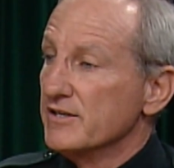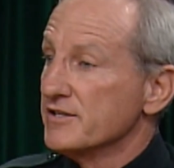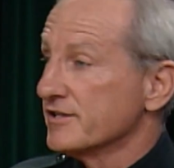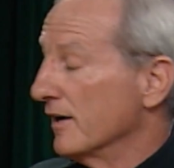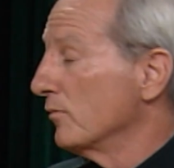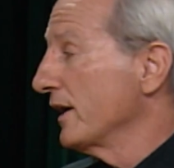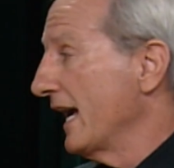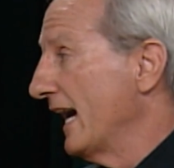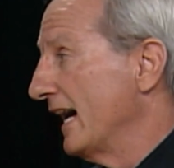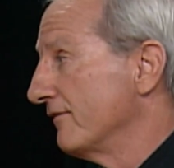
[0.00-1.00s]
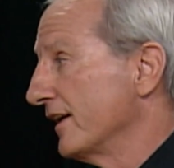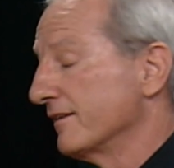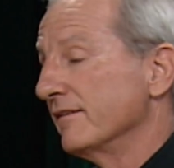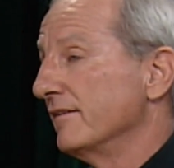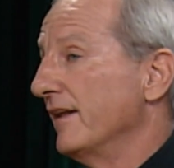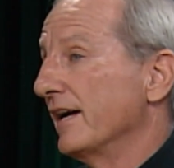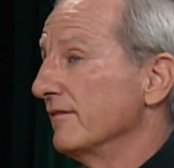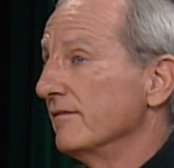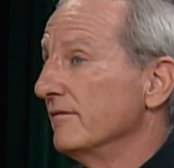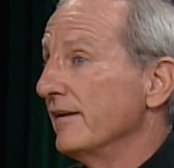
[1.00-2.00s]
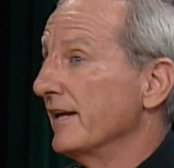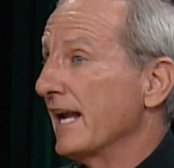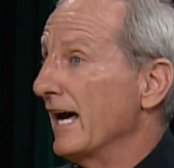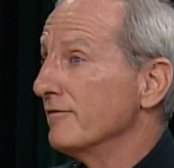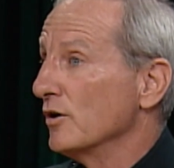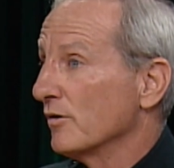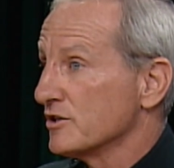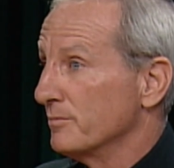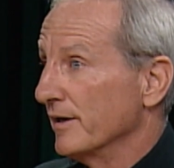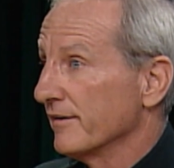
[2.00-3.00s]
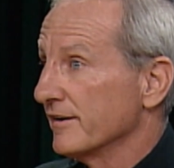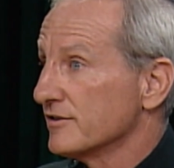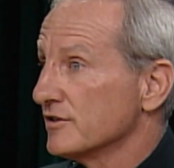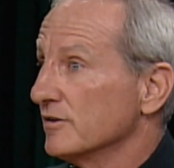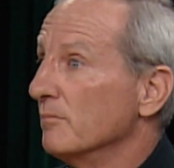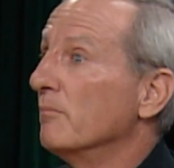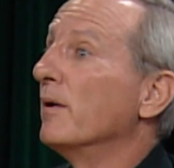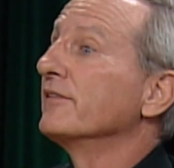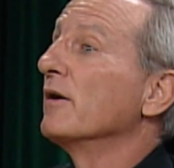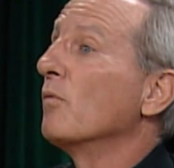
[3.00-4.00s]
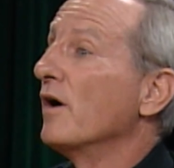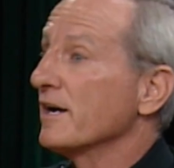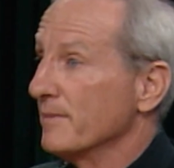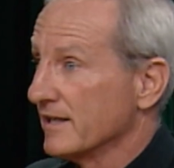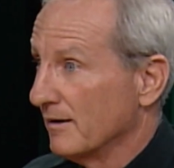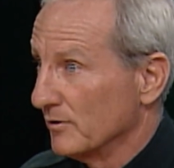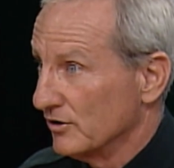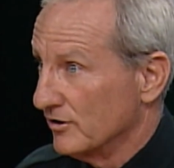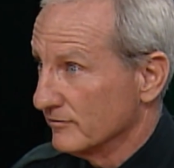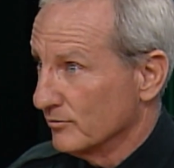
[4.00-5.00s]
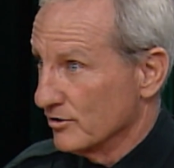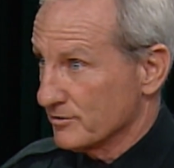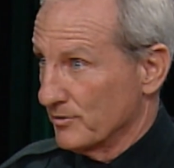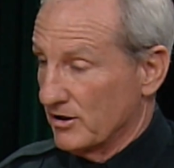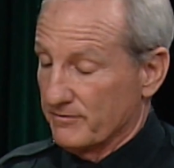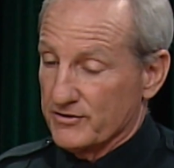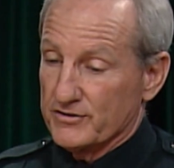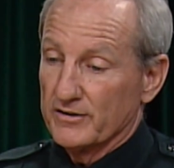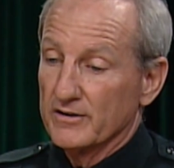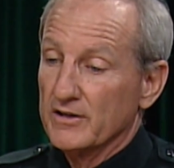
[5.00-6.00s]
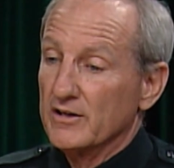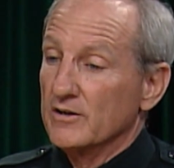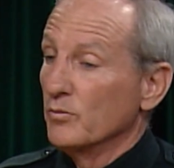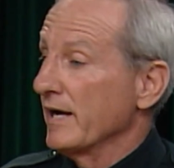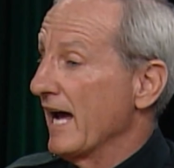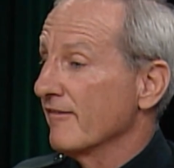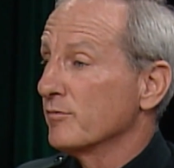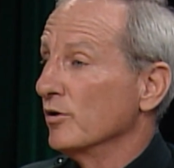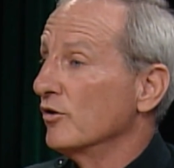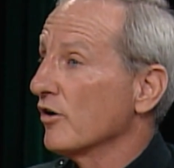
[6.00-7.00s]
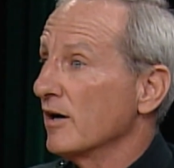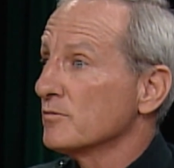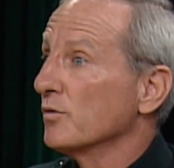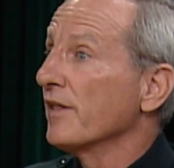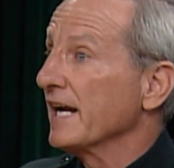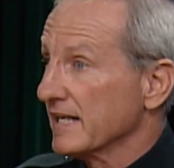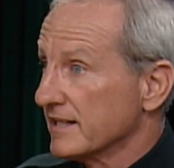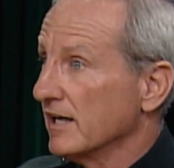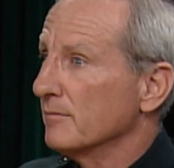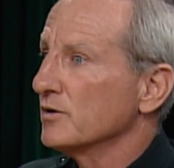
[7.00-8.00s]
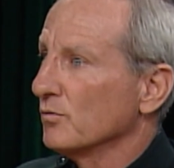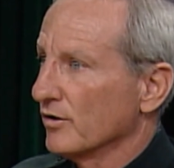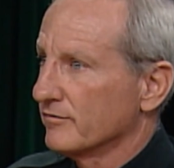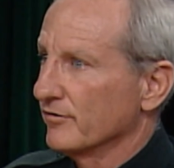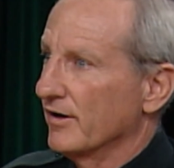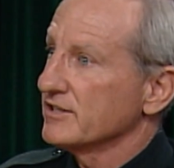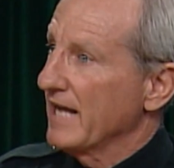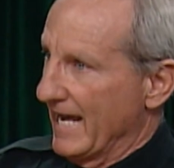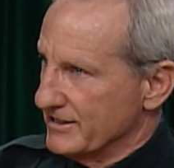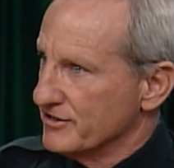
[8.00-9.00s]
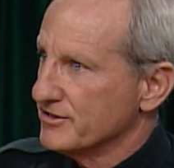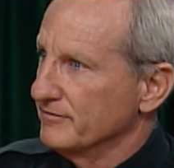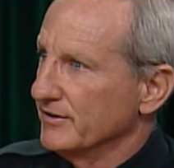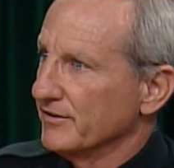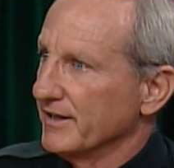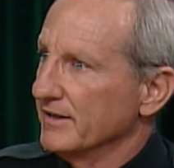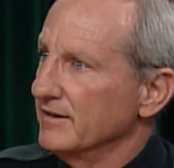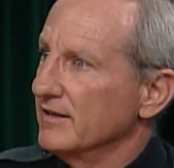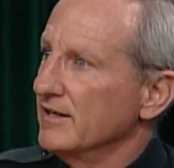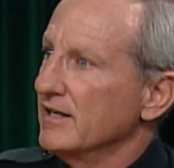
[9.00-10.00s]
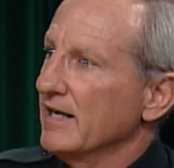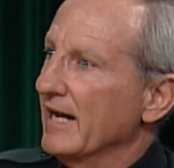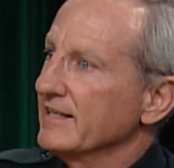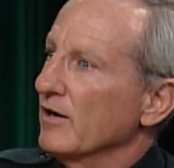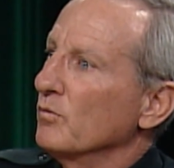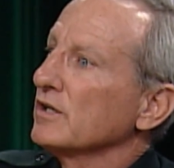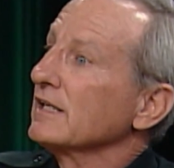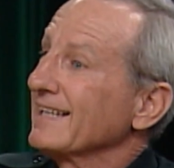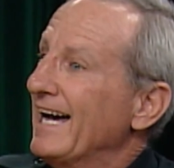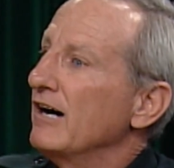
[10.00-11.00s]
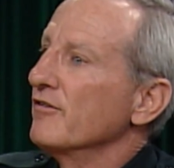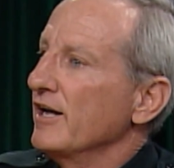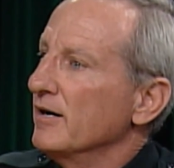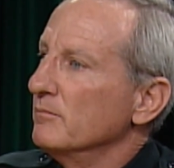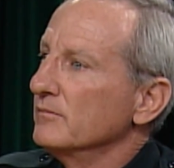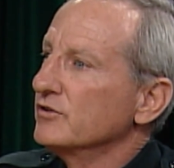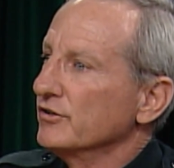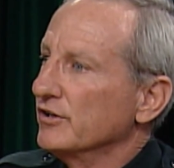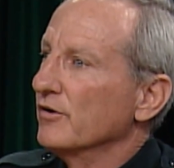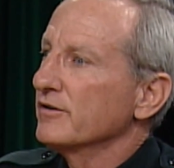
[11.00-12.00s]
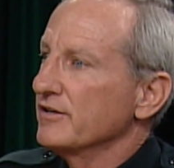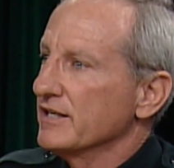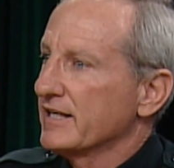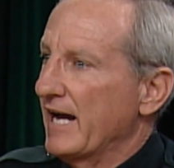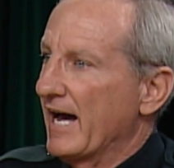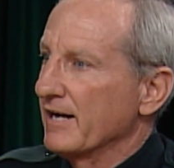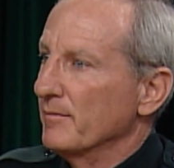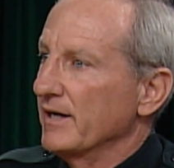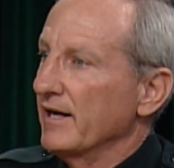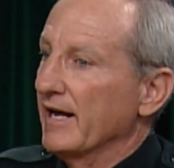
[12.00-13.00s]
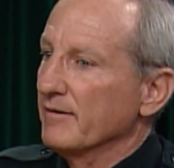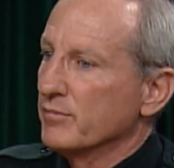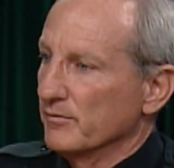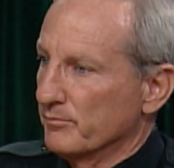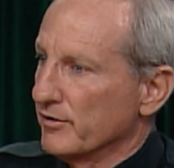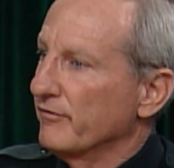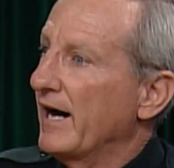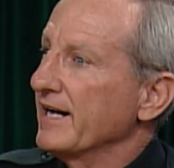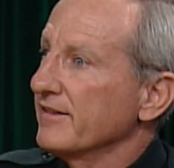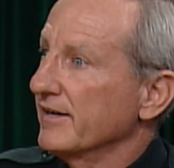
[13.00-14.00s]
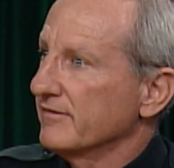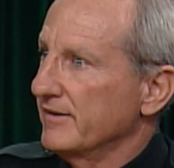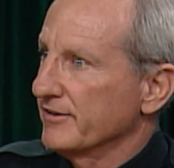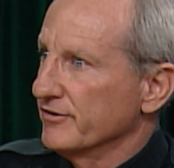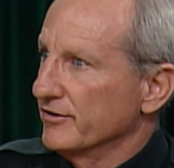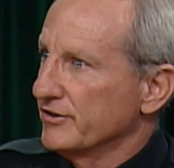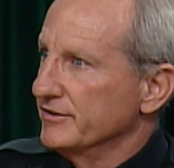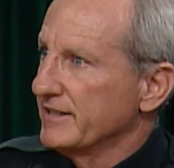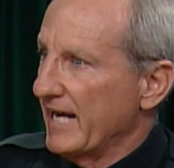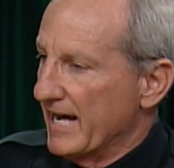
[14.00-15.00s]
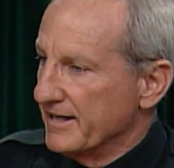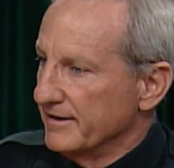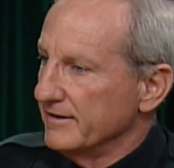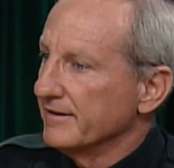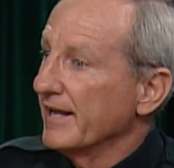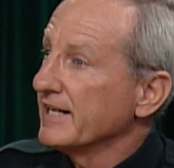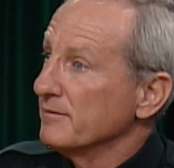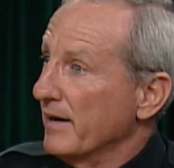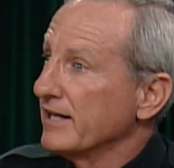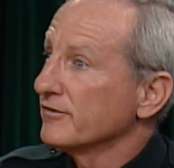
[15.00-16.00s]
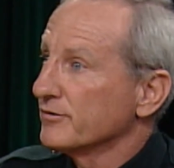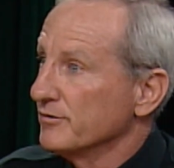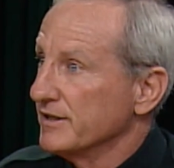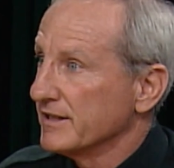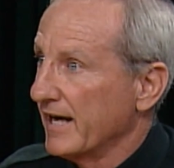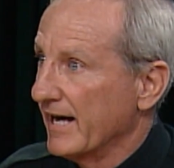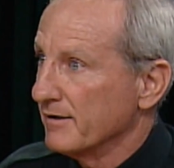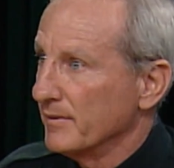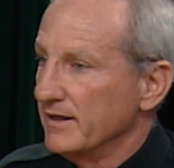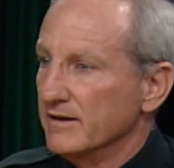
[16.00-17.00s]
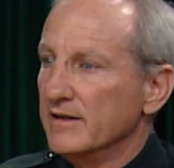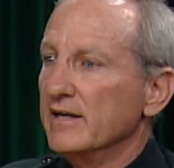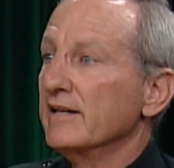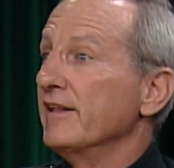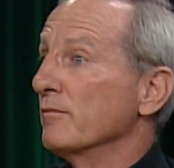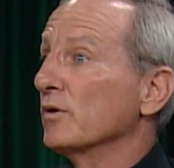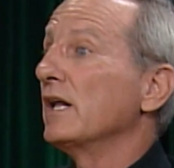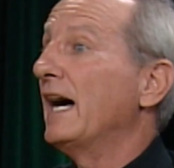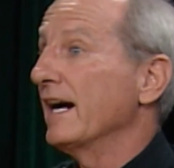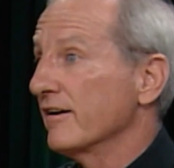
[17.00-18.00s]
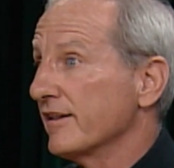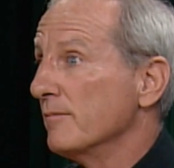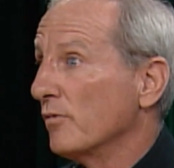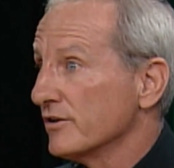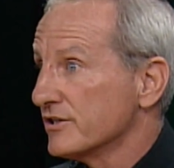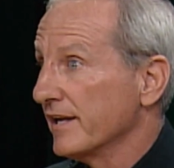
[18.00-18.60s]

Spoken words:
Some we have that have no experience, but they want to become a law enforcement officer. We have programs where they can come to work for us as a civilian, and yet we'll allow them to go to the academy, and providing that they're a good candidate and they can make it through the academy, then we'll hire them once